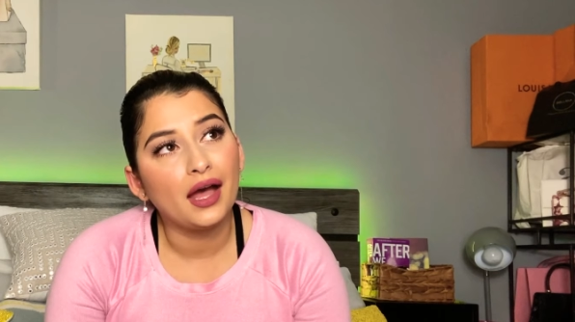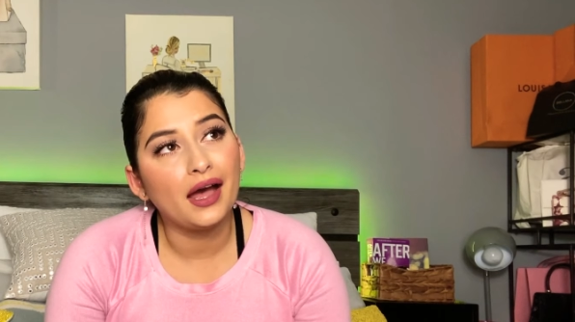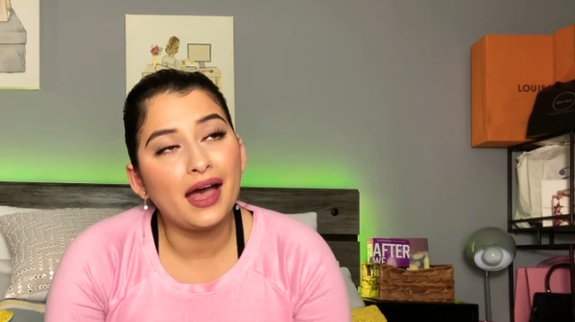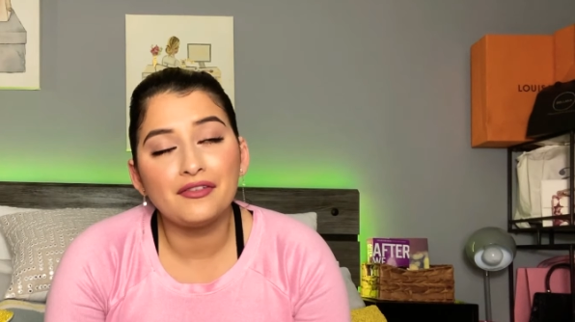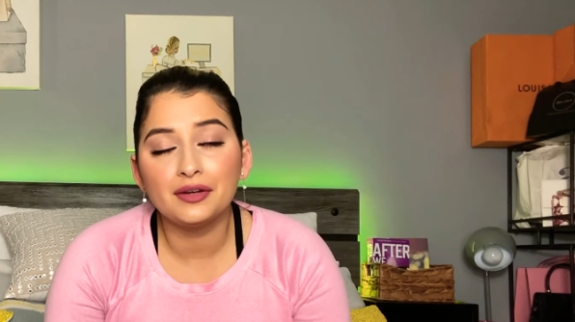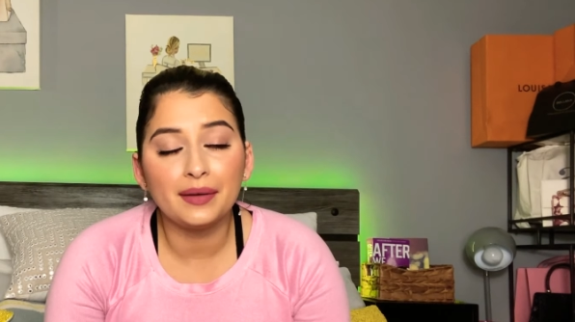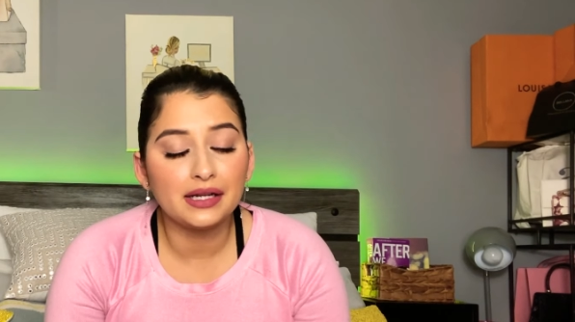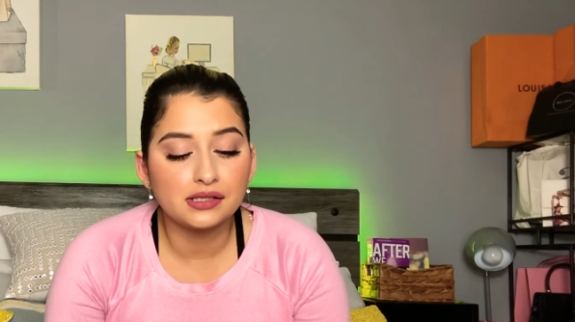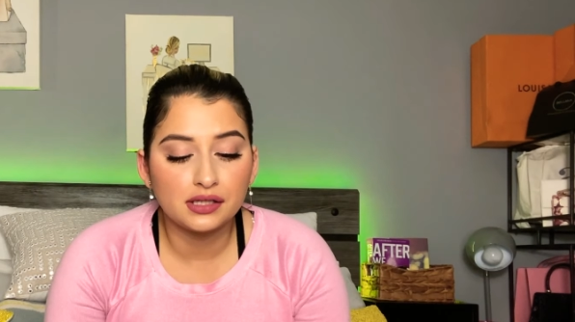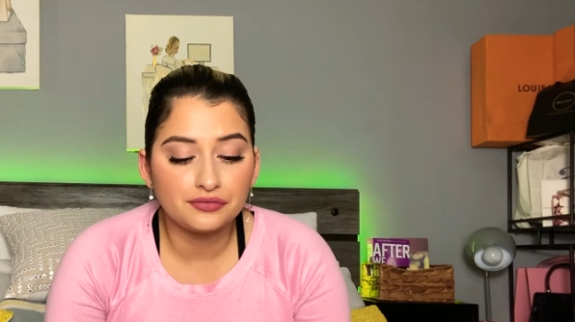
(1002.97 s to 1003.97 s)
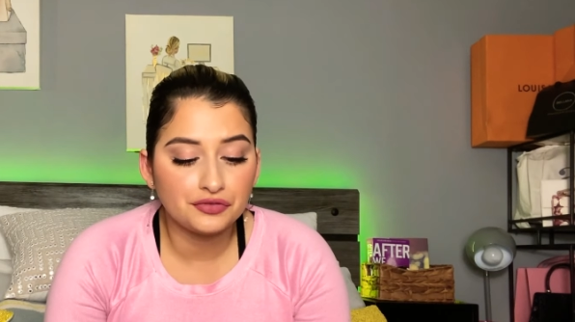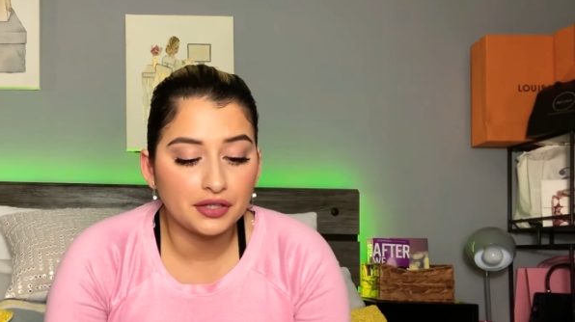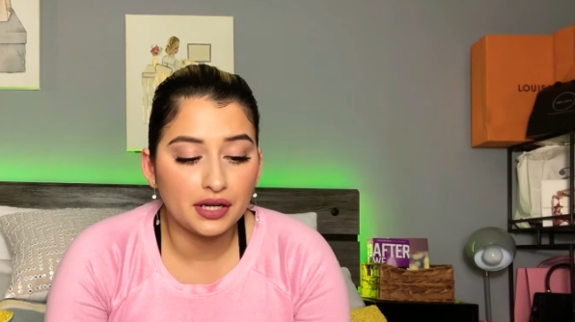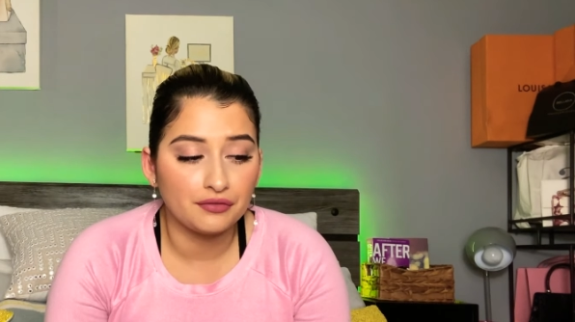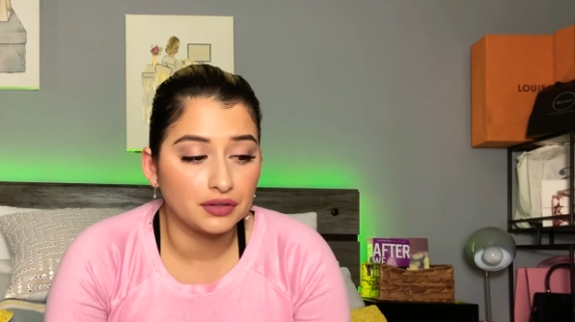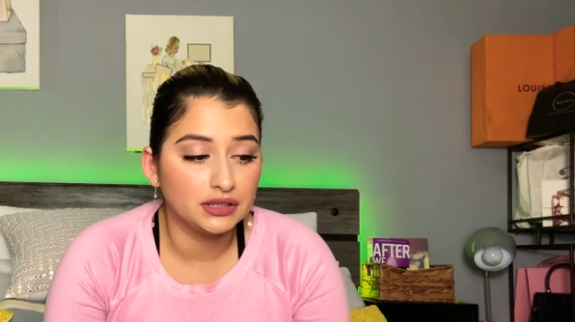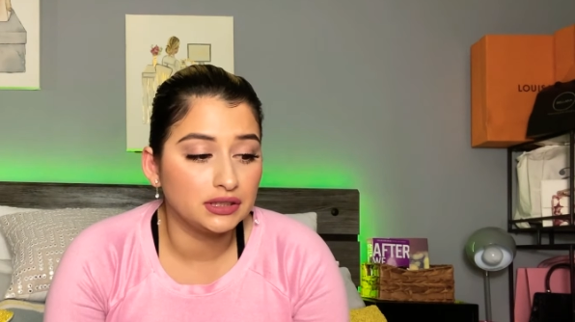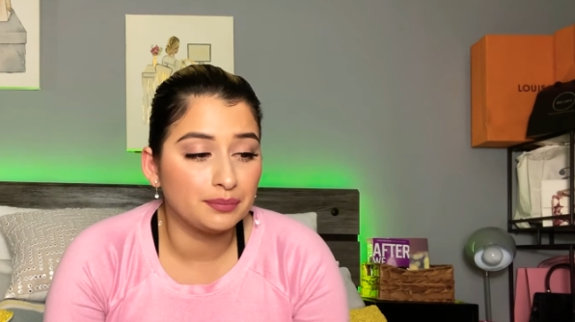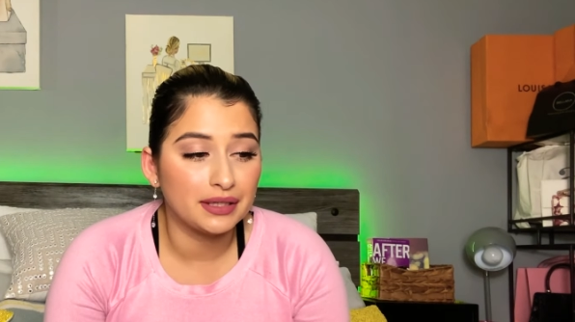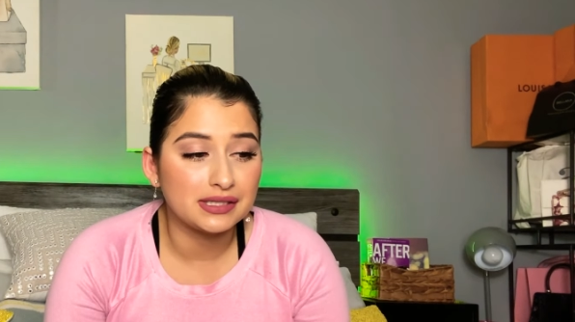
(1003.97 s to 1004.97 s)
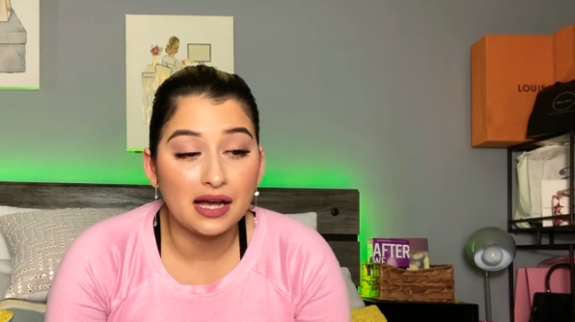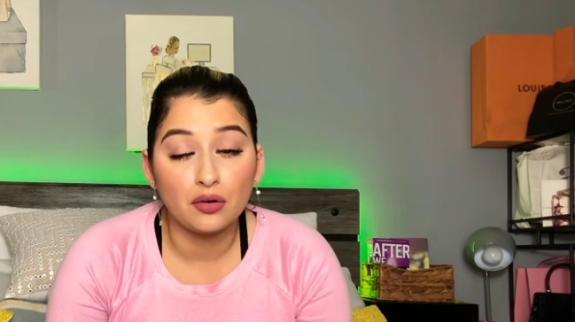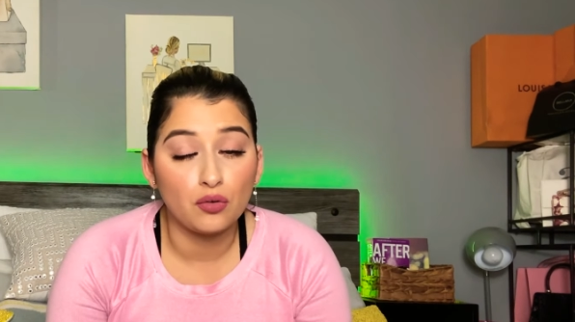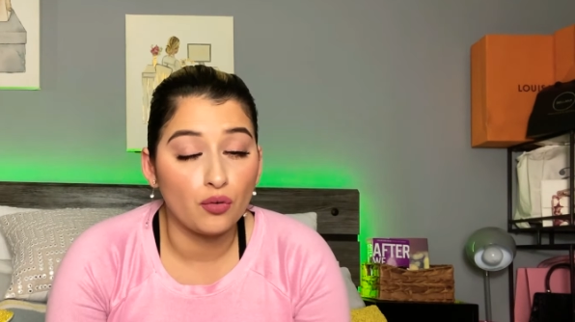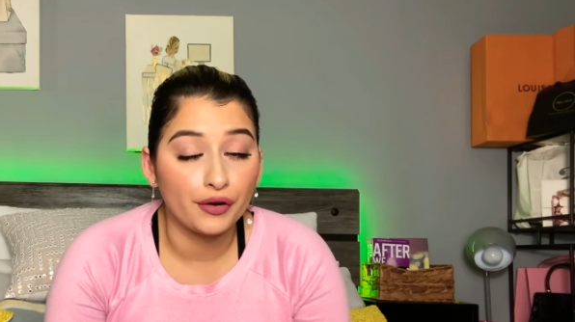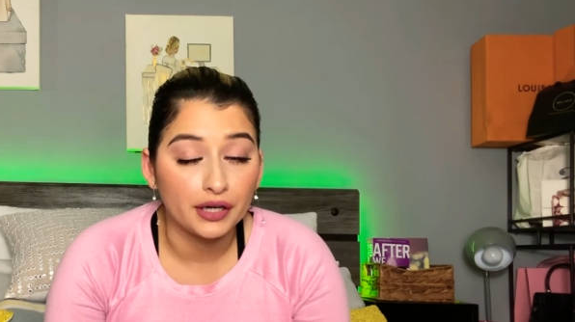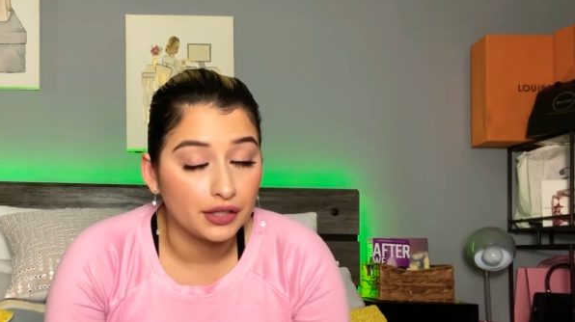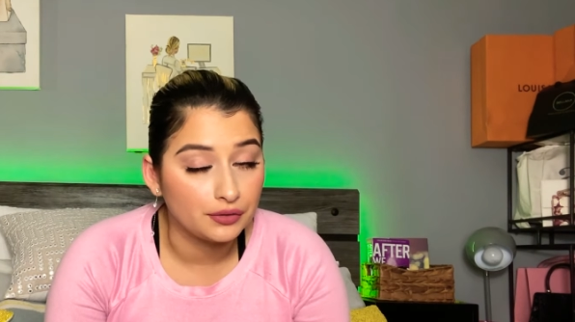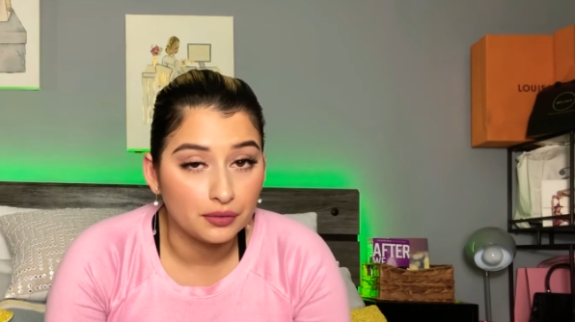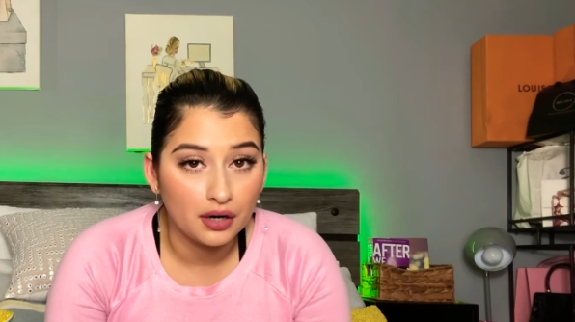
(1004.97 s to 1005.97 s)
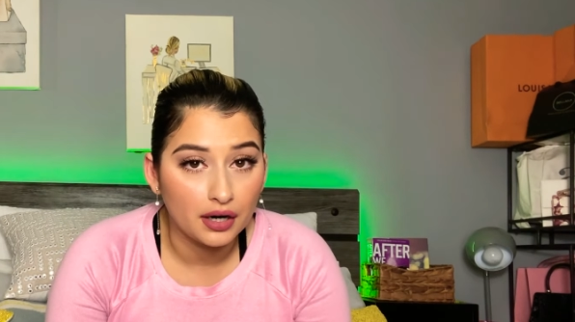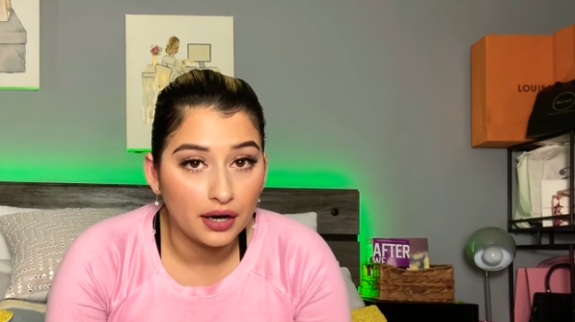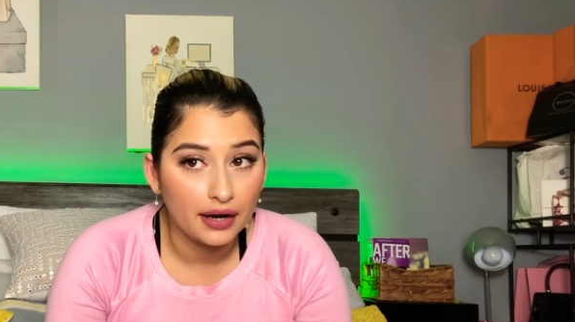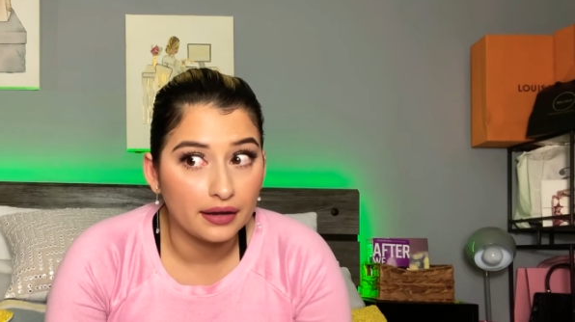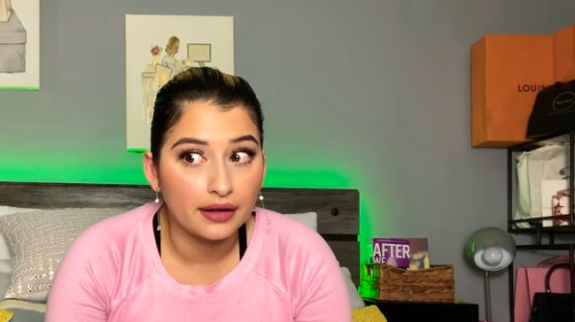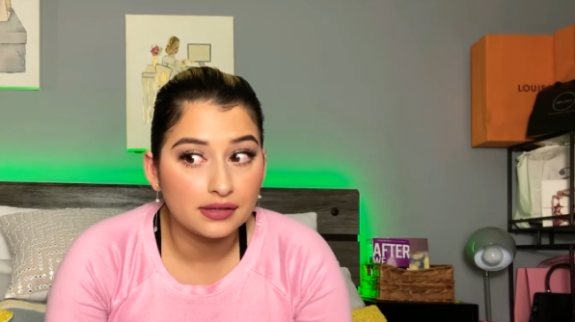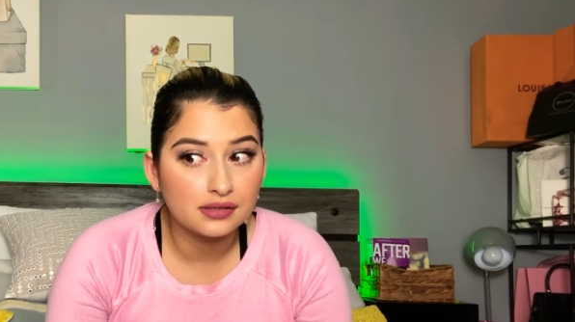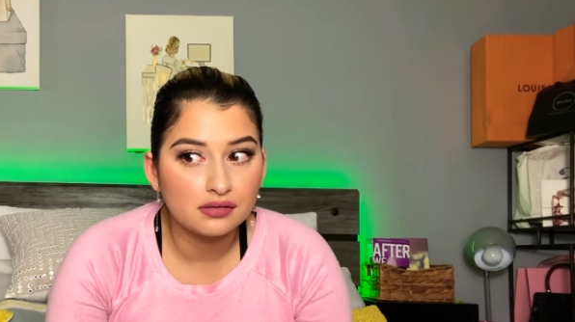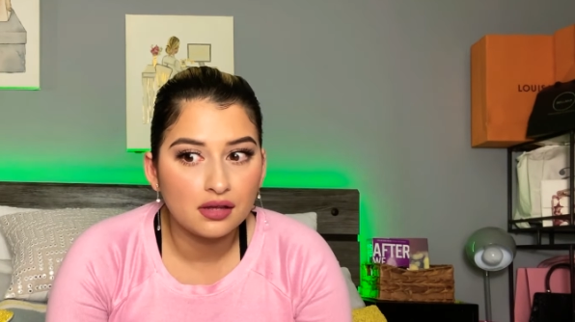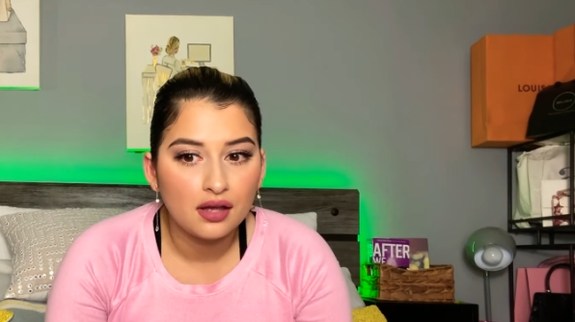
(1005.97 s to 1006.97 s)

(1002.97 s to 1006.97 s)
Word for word: everybody's different. It really depends how horny you are, I guess.